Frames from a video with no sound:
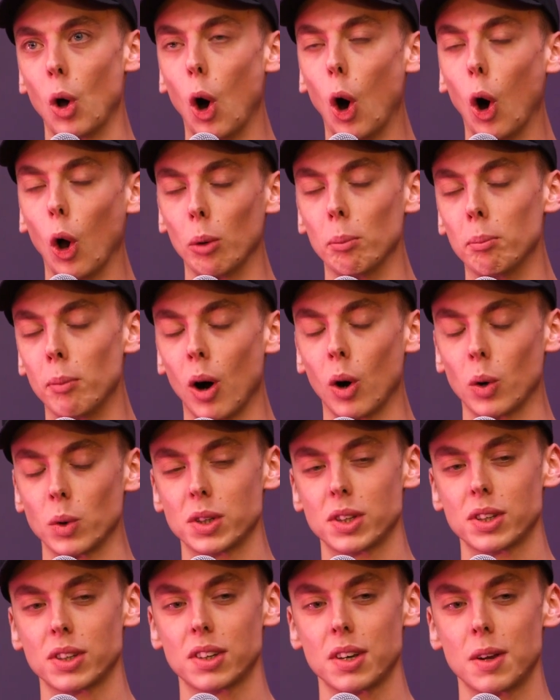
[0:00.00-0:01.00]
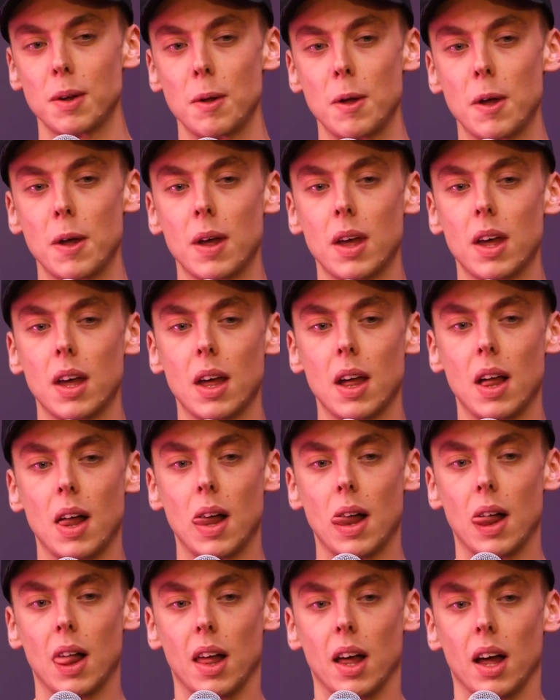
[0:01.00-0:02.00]
utmost,
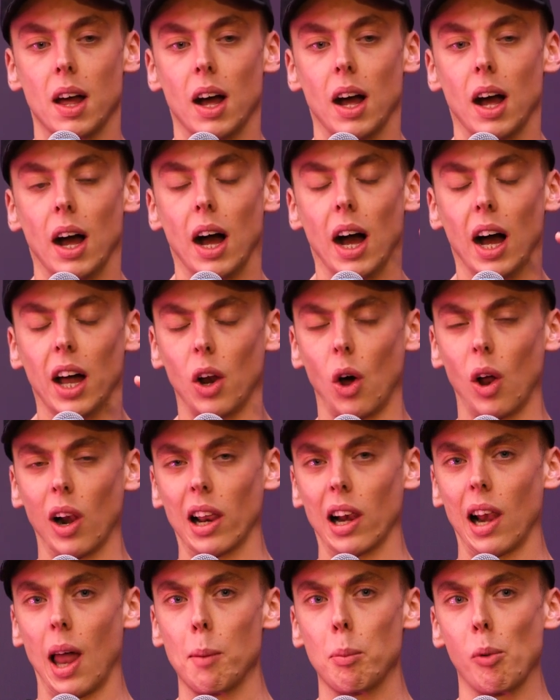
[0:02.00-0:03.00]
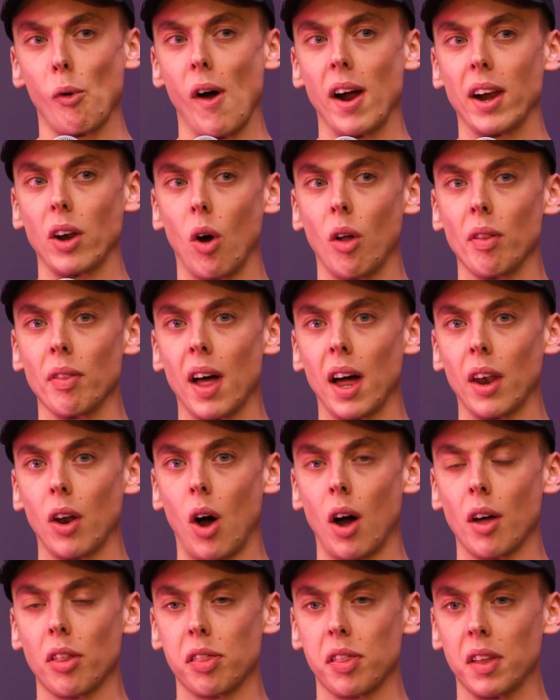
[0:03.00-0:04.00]
and I'll elaborate on that.
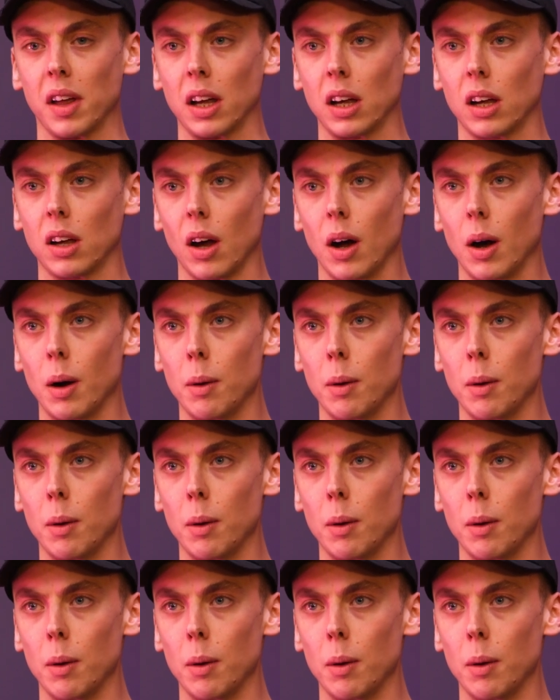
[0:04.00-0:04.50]
I think